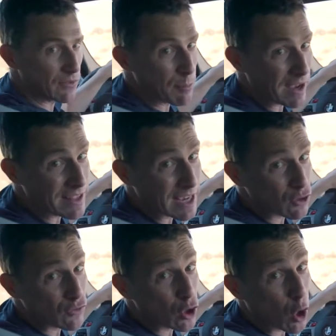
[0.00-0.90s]
if you paid the
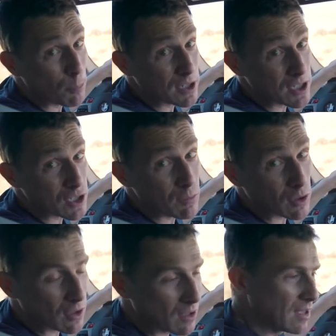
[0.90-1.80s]
extra for the competition
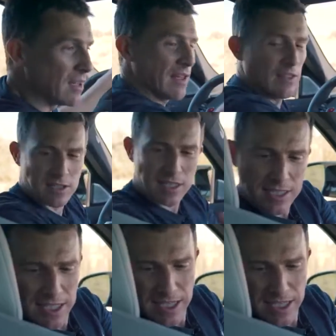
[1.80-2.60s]
model. Then there's these